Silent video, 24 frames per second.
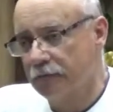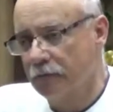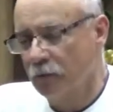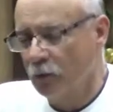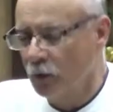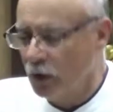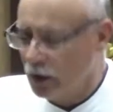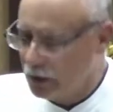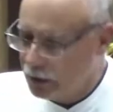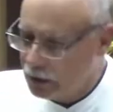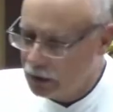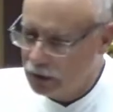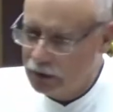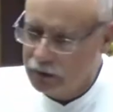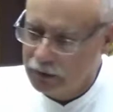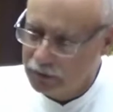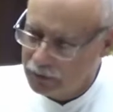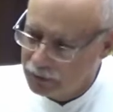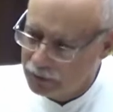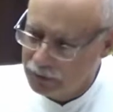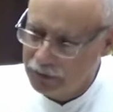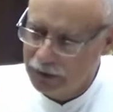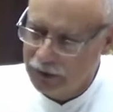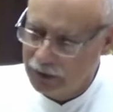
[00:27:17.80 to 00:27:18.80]
Well, you
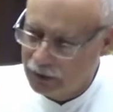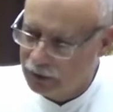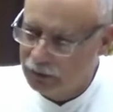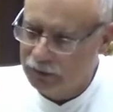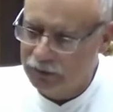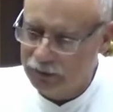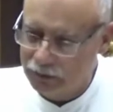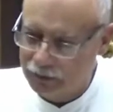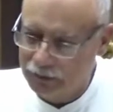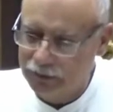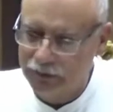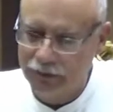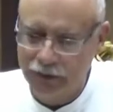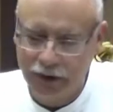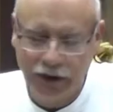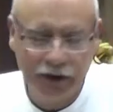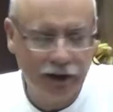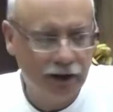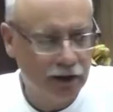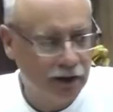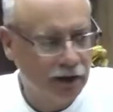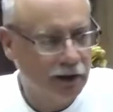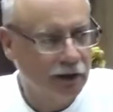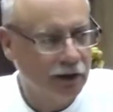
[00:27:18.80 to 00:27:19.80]
know,
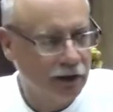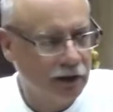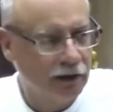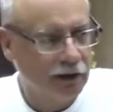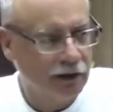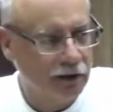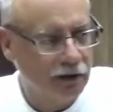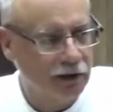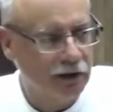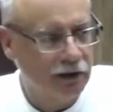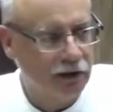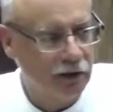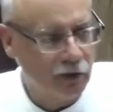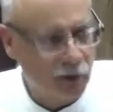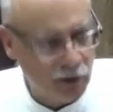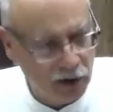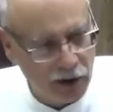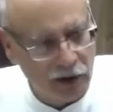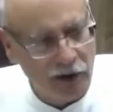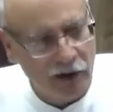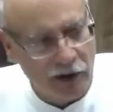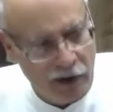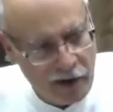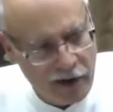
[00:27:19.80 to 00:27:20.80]
you
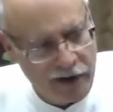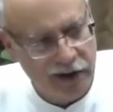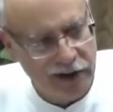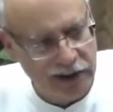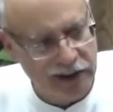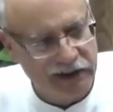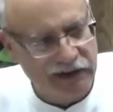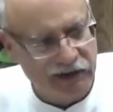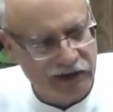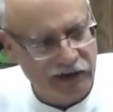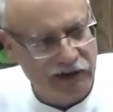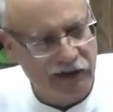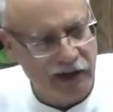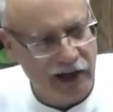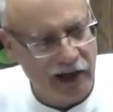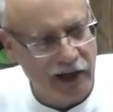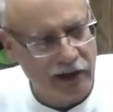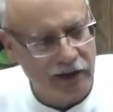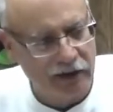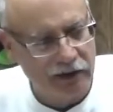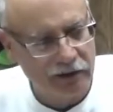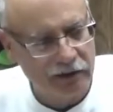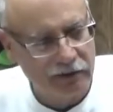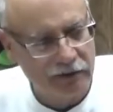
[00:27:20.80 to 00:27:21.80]
want to guard against
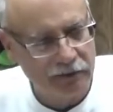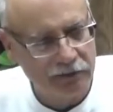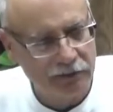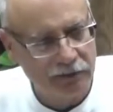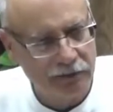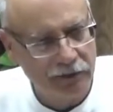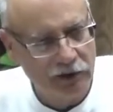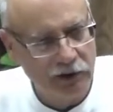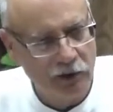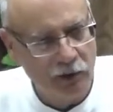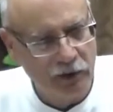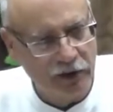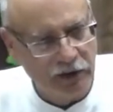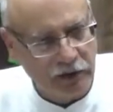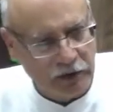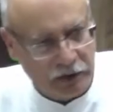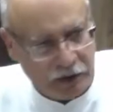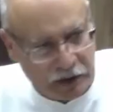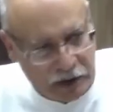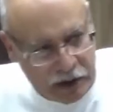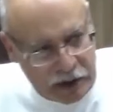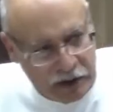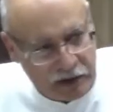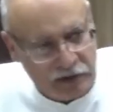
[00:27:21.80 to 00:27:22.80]
that. You want to
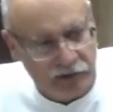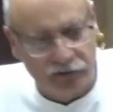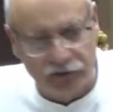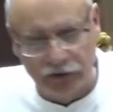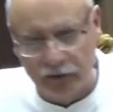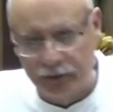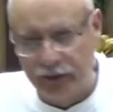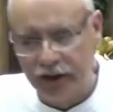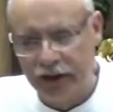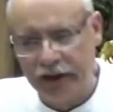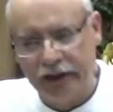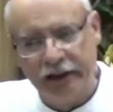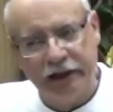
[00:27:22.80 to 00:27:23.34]
learn from...